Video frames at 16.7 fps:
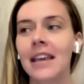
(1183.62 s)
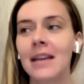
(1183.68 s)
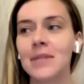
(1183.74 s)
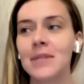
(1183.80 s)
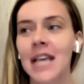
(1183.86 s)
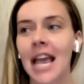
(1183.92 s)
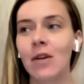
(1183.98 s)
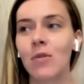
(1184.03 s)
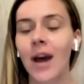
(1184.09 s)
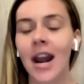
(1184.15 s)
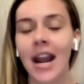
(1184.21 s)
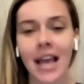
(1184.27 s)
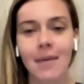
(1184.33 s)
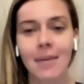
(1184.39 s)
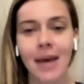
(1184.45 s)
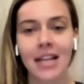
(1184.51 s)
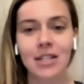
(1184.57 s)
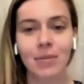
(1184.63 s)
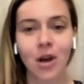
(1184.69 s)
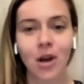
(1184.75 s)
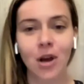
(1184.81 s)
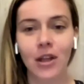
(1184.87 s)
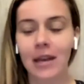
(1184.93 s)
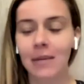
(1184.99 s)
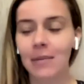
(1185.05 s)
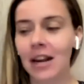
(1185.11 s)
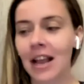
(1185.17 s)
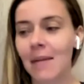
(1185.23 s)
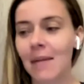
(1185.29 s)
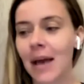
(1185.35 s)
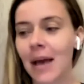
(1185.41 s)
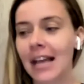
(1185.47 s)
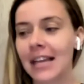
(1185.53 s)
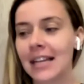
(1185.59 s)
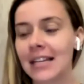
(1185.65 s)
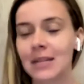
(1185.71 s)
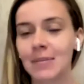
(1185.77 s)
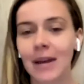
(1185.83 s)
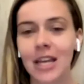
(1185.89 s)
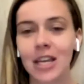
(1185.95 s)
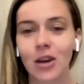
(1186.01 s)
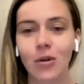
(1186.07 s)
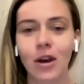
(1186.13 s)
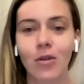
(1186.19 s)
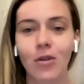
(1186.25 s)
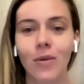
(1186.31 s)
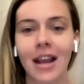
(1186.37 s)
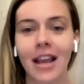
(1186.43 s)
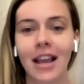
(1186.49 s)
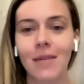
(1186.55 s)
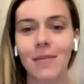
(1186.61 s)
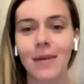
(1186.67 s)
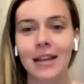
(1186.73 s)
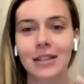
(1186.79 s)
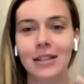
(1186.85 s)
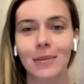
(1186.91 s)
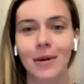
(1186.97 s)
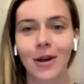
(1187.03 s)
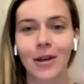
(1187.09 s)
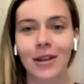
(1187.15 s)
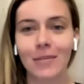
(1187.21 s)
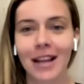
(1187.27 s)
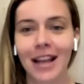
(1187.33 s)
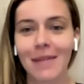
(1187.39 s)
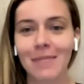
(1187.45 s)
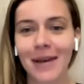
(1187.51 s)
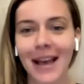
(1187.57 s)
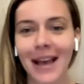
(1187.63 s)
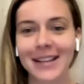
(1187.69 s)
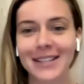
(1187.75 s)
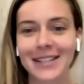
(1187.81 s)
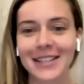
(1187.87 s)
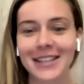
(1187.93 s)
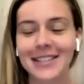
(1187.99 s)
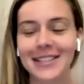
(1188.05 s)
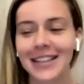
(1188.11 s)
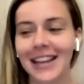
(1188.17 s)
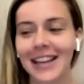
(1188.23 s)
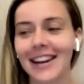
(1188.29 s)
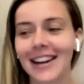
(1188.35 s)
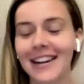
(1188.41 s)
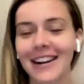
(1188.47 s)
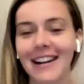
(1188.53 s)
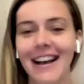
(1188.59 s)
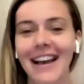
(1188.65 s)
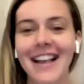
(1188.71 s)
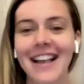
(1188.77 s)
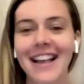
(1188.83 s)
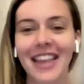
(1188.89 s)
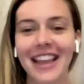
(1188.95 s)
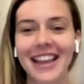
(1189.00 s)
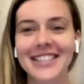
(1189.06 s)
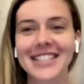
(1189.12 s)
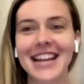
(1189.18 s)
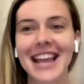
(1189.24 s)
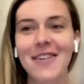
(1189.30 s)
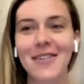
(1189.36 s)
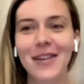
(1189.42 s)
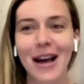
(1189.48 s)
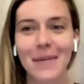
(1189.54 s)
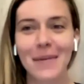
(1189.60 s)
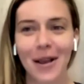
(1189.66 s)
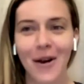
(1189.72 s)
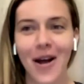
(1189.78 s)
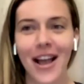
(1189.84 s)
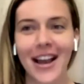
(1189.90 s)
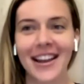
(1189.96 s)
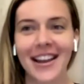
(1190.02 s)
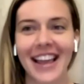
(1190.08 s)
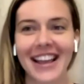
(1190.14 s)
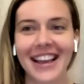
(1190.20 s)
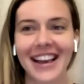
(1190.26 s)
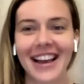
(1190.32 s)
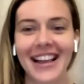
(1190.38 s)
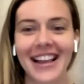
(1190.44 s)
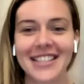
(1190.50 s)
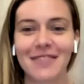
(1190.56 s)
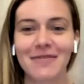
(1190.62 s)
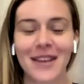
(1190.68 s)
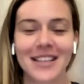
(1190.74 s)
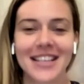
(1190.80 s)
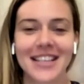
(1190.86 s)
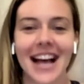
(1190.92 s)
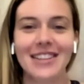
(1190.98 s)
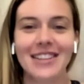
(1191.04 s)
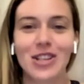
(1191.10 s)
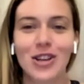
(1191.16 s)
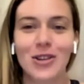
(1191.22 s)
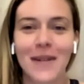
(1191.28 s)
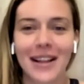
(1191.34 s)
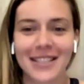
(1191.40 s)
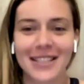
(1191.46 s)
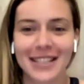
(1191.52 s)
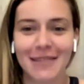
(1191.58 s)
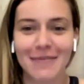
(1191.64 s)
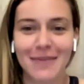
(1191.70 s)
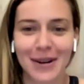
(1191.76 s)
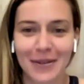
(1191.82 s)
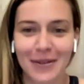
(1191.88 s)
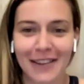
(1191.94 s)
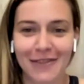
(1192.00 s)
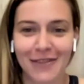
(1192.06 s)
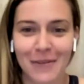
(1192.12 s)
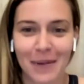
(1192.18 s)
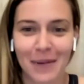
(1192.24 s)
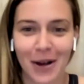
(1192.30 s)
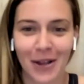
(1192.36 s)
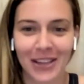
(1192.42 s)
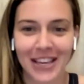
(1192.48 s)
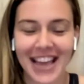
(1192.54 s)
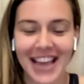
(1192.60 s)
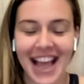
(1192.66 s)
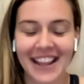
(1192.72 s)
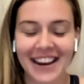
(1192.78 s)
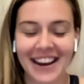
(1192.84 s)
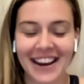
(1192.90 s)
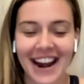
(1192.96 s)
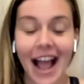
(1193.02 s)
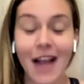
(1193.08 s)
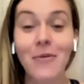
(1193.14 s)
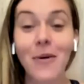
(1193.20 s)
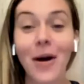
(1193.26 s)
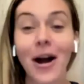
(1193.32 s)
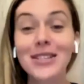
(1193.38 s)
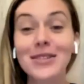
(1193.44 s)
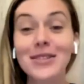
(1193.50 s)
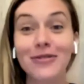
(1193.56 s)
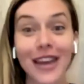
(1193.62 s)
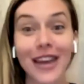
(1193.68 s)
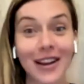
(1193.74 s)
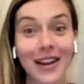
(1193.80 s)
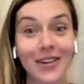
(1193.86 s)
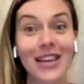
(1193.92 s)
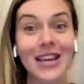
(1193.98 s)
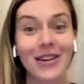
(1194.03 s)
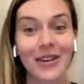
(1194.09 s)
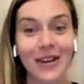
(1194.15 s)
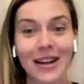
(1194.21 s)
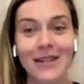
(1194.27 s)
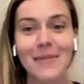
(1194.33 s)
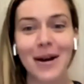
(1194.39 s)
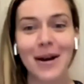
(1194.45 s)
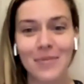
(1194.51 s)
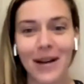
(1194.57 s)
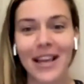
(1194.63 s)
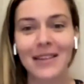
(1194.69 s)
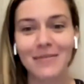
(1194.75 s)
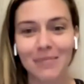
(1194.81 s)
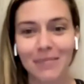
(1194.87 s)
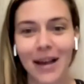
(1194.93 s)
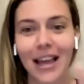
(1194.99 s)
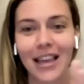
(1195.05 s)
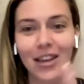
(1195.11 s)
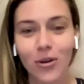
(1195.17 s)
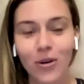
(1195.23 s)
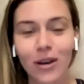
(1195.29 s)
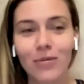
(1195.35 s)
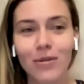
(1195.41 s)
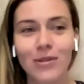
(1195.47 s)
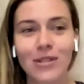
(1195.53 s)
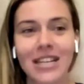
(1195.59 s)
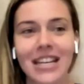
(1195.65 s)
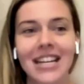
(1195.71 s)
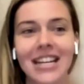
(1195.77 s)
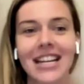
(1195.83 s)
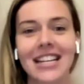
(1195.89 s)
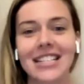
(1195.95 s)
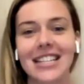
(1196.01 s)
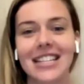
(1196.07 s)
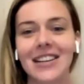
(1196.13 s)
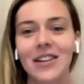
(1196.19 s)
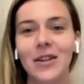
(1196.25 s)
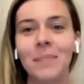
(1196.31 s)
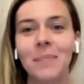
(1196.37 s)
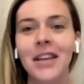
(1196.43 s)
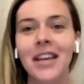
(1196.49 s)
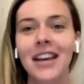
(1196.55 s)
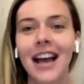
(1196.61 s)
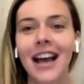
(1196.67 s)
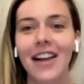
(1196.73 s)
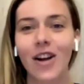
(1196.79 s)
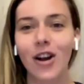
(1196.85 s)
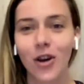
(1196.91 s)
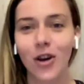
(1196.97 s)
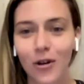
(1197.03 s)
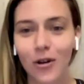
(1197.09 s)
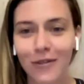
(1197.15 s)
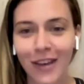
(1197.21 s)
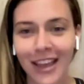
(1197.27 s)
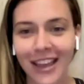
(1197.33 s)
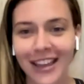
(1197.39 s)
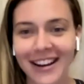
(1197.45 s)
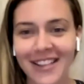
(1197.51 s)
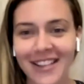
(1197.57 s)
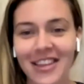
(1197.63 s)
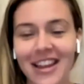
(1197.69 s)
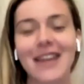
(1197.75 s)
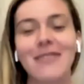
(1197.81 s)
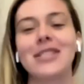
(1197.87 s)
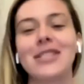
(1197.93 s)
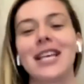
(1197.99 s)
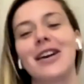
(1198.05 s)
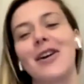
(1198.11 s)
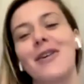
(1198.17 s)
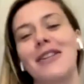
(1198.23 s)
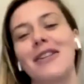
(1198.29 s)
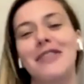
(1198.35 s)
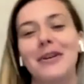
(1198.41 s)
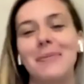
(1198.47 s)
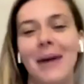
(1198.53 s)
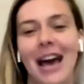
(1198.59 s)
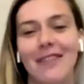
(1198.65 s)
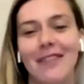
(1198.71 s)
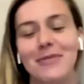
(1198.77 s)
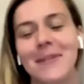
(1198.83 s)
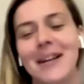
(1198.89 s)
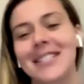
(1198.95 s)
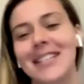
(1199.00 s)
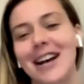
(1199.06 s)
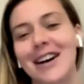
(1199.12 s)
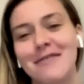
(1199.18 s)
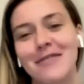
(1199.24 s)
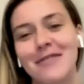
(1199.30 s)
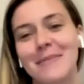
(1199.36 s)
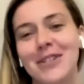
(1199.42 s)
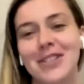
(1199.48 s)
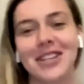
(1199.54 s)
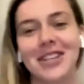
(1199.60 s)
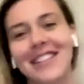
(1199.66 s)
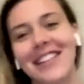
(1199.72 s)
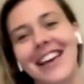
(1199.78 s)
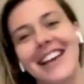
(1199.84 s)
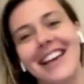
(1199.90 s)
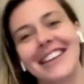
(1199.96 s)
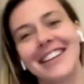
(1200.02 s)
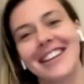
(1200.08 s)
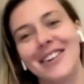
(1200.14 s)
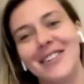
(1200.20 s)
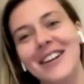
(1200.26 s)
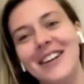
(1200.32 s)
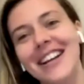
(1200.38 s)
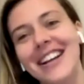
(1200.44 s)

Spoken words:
I keep saying, when I get back to Bali, I'm going to get back into my yoga. When I get back to Bali, I'm going to get back into this, da, da, da, da. And like, it's now coming on, like it's exactly 2 months that I've been away from Bali. And I was very good about my yoga routine until I got COVID. And then I was like, oh, I feel bad for myself. I'm just going to like,